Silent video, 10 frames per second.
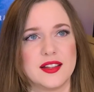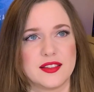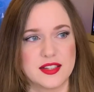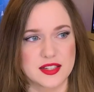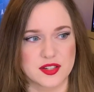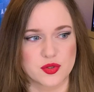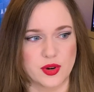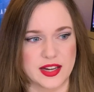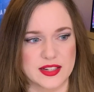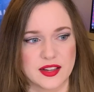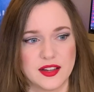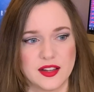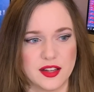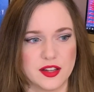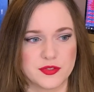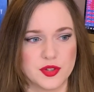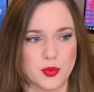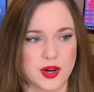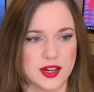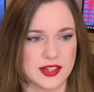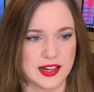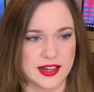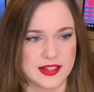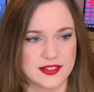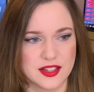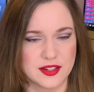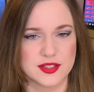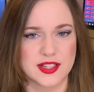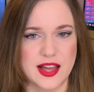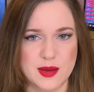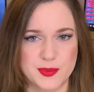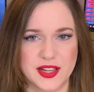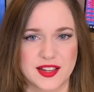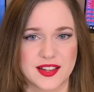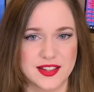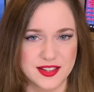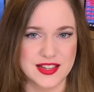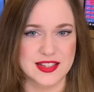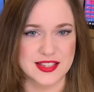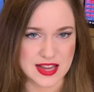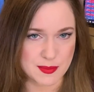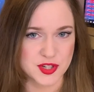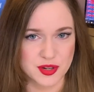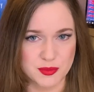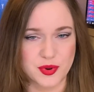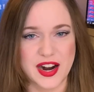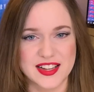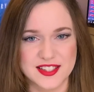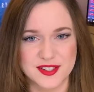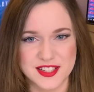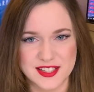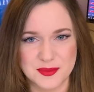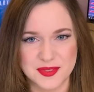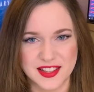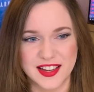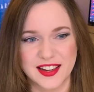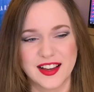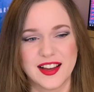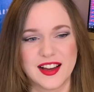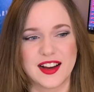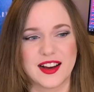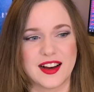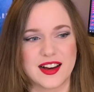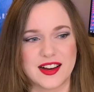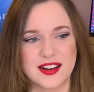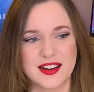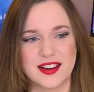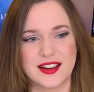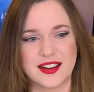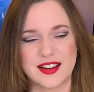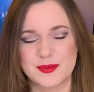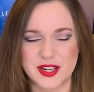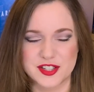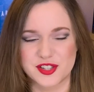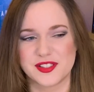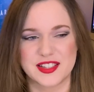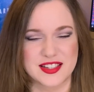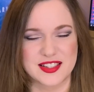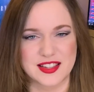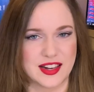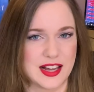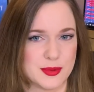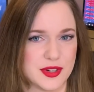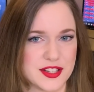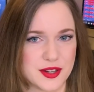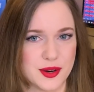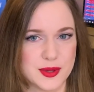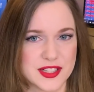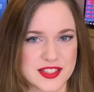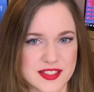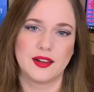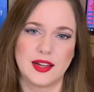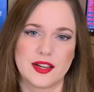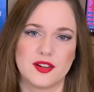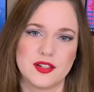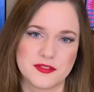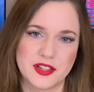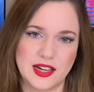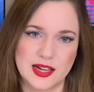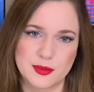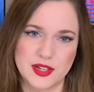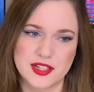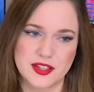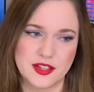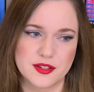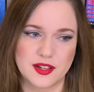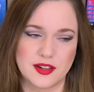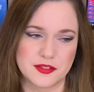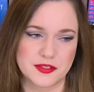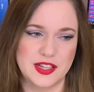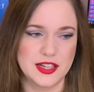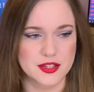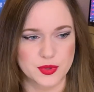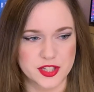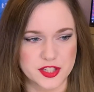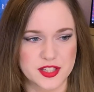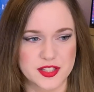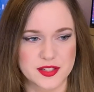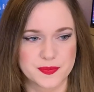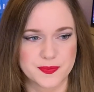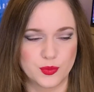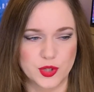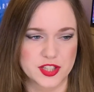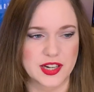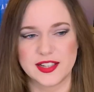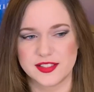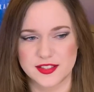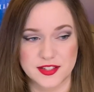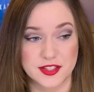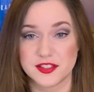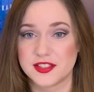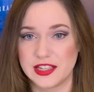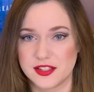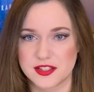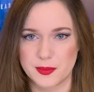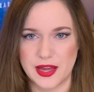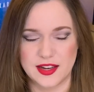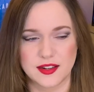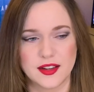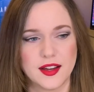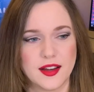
this is great. If you want, like, you know, the epic Inception brass or something, I'm not sure this is the library to go with. Like all of their libraries, they use a lot of key switches, which I still think is a pain.